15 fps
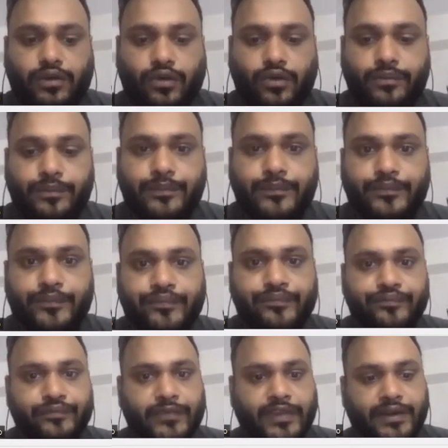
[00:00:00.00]
Chrome
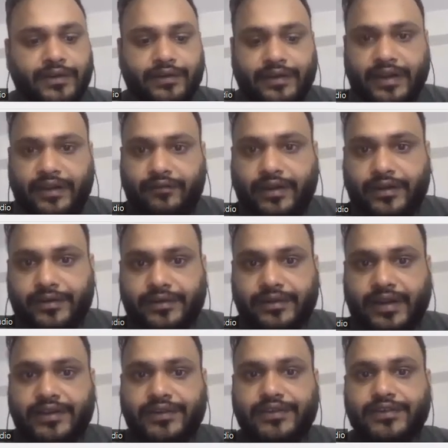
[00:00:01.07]
driver,
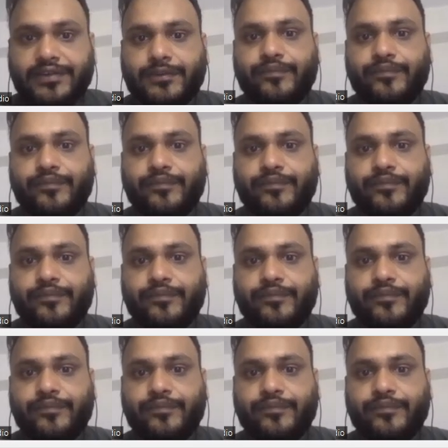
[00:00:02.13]
right?